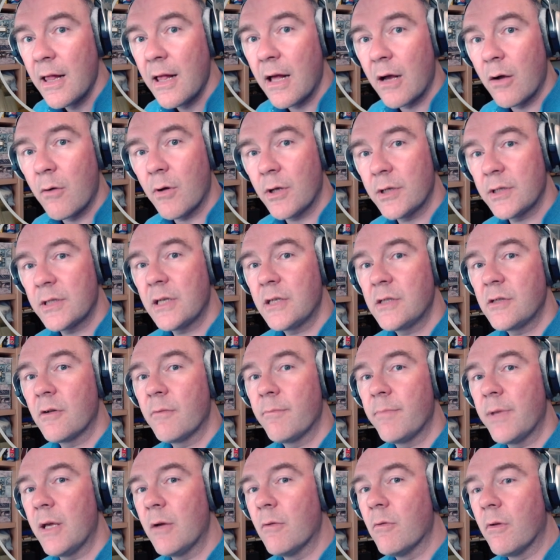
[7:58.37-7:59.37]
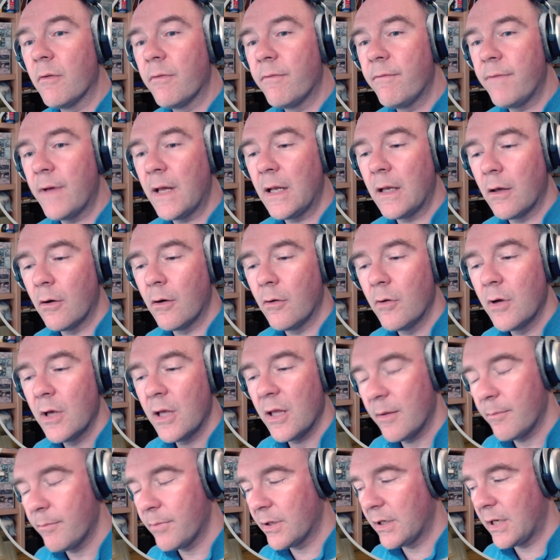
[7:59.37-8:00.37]
Quantiser B will follow,
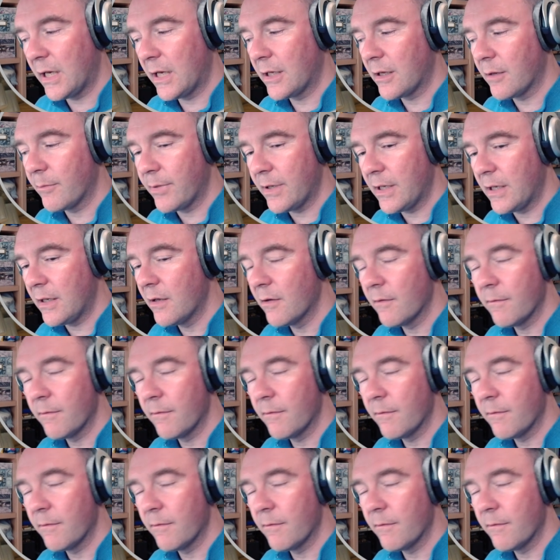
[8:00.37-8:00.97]
but it'll be